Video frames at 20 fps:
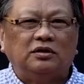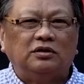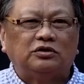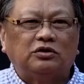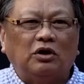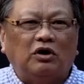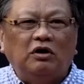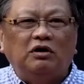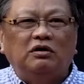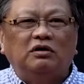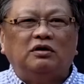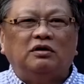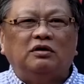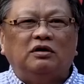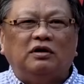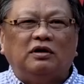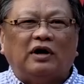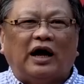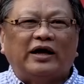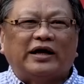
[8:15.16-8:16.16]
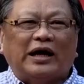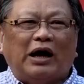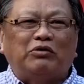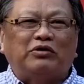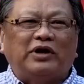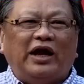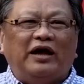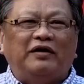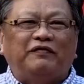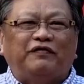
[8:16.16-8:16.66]
So, I
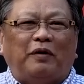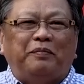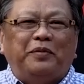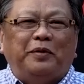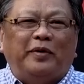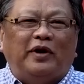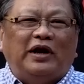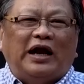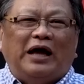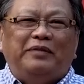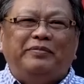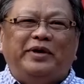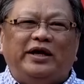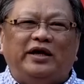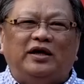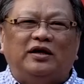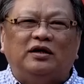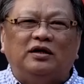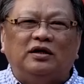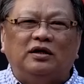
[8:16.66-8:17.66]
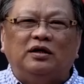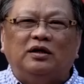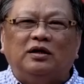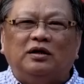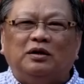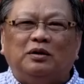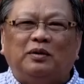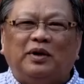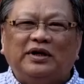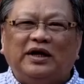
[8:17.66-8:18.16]
calculate, for people like me,
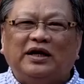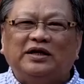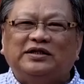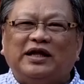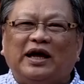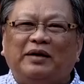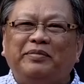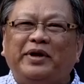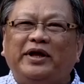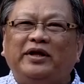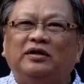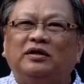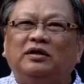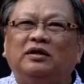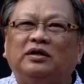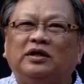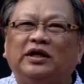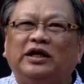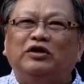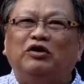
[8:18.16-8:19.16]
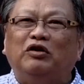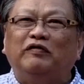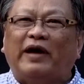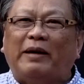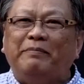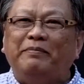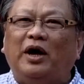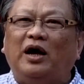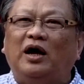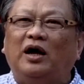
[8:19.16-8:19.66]
what does that mean? In
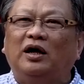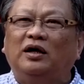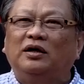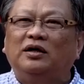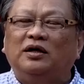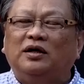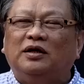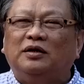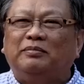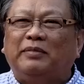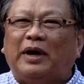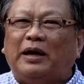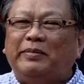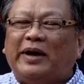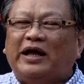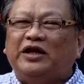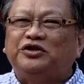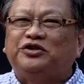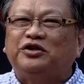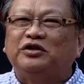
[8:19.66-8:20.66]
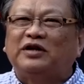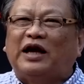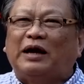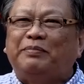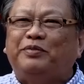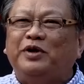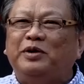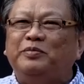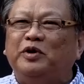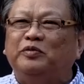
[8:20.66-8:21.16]
November, my MediShield
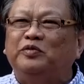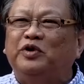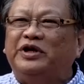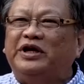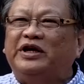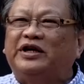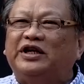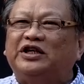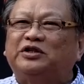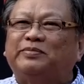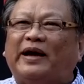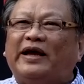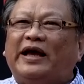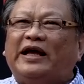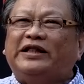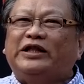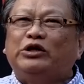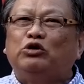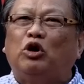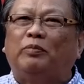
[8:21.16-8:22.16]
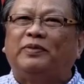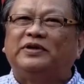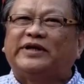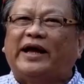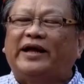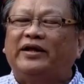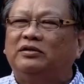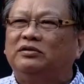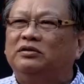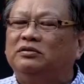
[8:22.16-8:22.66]
Life premium will increase by
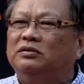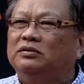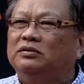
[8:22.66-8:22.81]
81%.